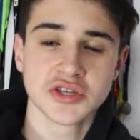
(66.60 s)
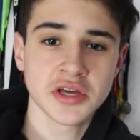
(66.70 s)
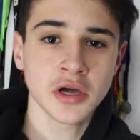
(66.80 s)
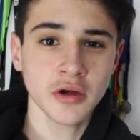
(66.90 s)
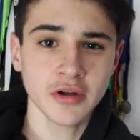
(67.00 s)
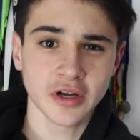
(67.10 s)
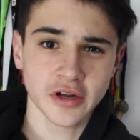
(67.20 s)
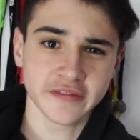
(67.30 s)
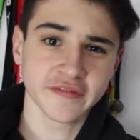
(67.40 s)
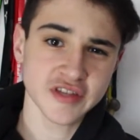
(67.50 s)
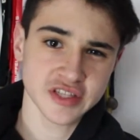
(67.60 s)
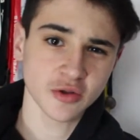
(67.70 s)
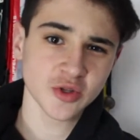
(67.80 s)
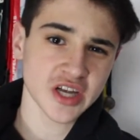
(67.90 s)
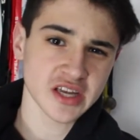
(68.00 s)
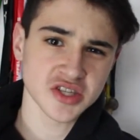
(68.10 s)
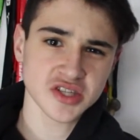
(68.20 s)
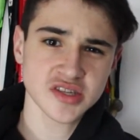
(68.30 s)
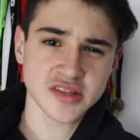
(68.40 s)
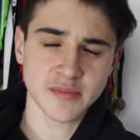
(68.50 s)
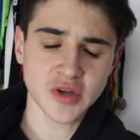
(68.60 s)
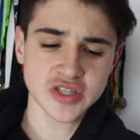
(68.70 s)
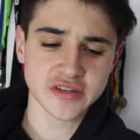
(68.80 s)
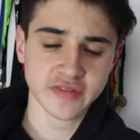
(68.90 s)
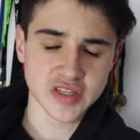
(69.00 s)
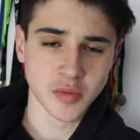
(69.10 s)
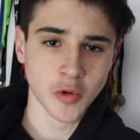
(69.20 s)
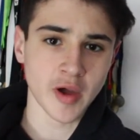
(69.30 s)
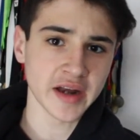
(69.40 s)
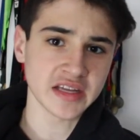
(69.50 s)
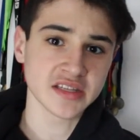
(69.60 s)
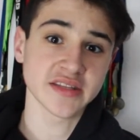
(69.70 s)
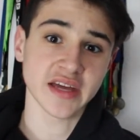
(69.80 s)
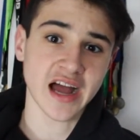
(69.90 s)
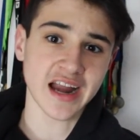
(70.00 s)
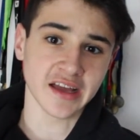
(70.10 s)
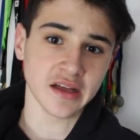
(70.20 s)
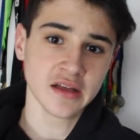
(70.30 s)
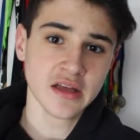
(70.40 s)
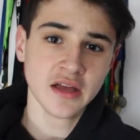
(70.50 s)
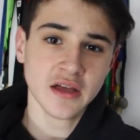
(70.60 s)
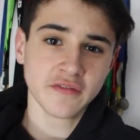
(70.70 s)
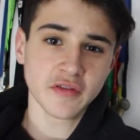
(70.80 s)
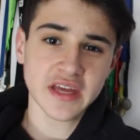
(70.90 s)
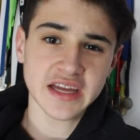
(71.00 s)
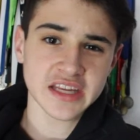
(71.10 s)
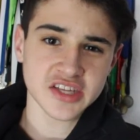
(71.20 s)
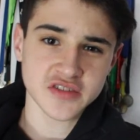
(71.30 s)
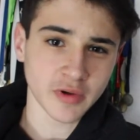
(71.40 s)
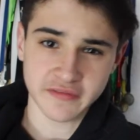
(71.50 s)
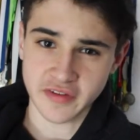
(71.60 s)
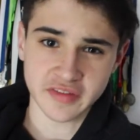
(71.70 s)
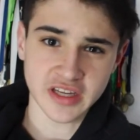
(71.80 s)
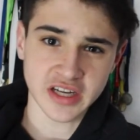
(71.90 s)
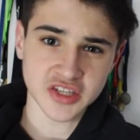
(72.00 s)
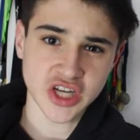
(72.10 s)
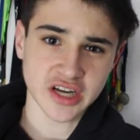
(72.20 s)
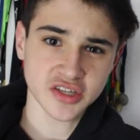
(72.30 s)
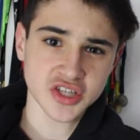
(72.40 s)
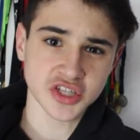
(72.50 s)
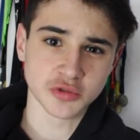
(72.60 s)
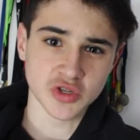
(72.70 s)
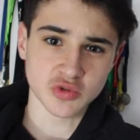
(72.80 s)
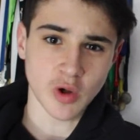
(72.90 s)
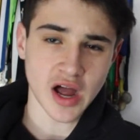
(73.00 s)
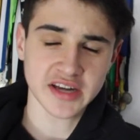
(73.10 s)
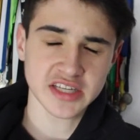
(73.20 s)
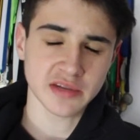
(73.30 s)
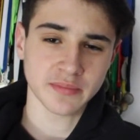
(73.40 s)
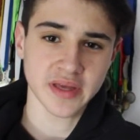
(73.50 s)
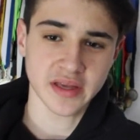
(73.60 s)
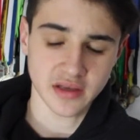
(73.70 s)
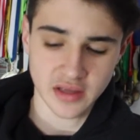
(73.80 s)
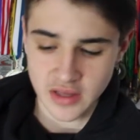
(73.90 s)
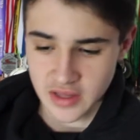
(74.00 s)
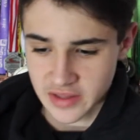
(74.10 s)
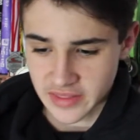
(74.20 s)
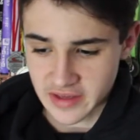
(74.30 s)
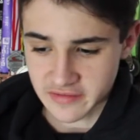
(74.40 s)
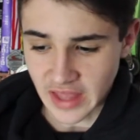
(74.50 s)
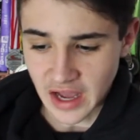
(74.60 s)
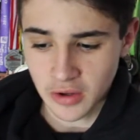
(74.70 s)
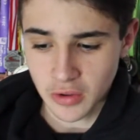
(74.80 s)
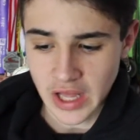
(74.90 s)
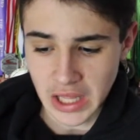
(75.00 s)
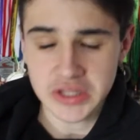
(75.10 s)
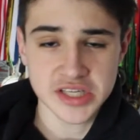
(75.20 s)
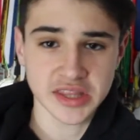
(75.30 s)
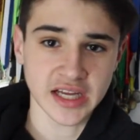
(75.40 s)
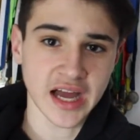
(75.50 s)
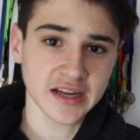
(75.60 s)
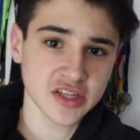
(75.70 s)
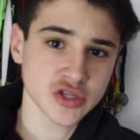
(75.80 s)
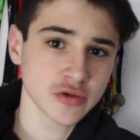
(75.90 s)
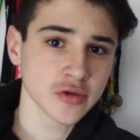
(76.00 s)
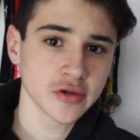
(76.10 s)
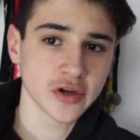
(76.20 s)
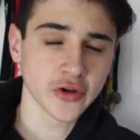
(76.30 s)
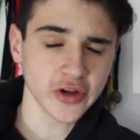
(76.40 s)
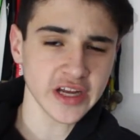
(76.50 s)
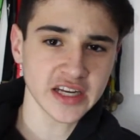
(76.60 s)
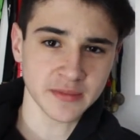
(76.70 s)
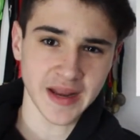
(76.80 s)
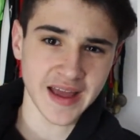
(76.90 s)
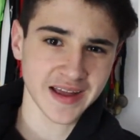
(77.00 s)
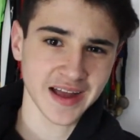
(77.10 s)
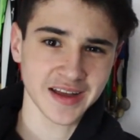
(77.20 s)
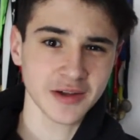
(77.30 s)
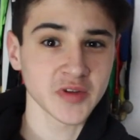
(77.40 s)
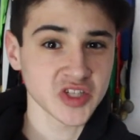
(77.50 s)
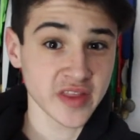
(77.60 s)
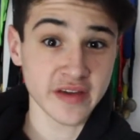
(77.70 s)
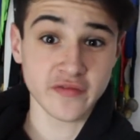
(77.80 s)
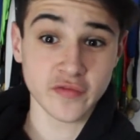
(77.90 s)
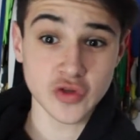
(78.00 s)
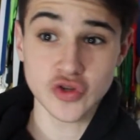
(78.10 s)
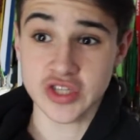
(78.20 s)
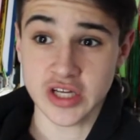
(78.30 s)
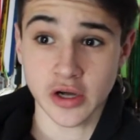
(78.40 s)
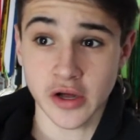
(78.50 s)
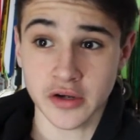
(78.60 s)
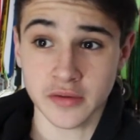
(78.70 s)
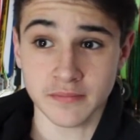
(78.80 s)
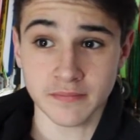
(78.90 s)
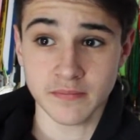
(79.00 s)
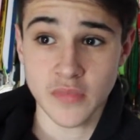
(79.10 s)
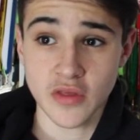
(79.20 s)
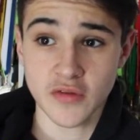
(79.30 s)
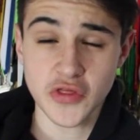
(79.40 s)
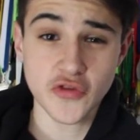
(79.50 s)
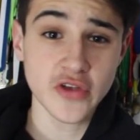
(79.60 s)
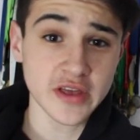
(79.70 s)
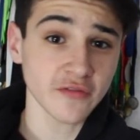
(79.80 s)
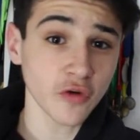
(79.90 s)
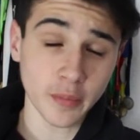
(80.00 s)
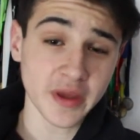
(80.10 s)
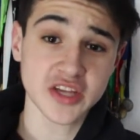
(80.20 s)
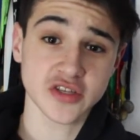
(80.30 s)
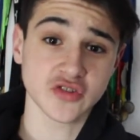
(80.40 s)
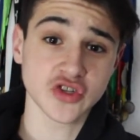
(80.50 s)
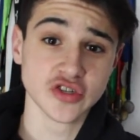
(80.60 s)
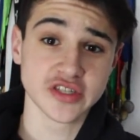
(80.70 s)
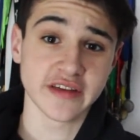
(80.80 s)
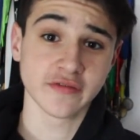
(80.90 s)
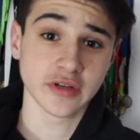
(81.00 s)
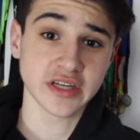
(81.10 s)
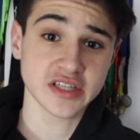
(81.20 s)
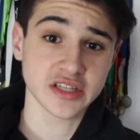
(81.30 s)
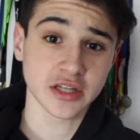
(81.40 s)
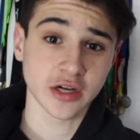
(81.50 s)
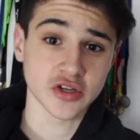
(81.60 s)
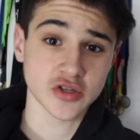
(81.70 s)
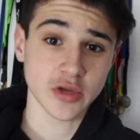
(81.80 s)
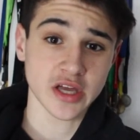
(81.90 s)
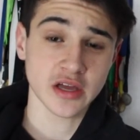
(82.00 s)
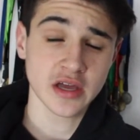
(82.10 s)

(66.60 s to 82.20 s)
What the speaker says: there are a lot of physical changes. The most visible one is the color. For the Ineos 159 challenge, it was white and pink. They've now altered the color to a green and black color, which they've using on 4 pairs of shoes they've released last week.